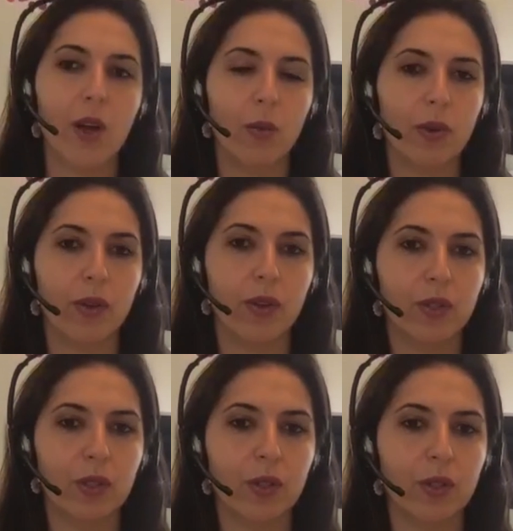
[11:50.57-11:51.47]
We'll
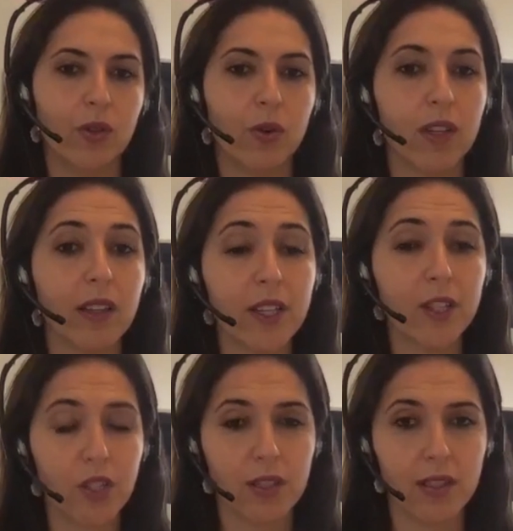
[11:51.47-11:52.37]
do
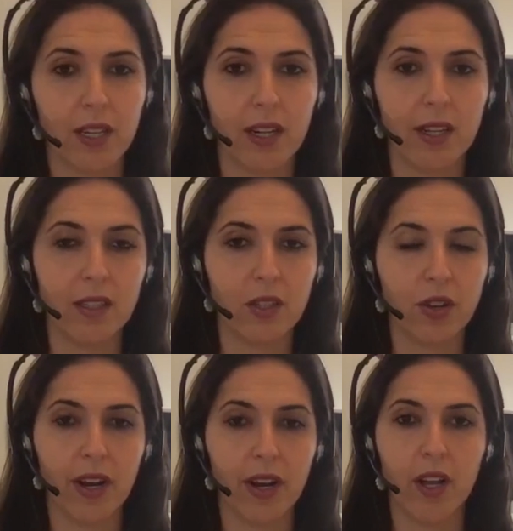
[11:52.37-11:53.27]
correlational studies to
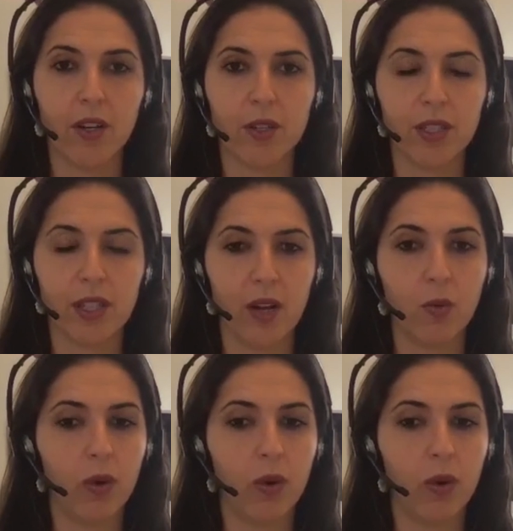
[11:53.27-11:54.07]
try to understand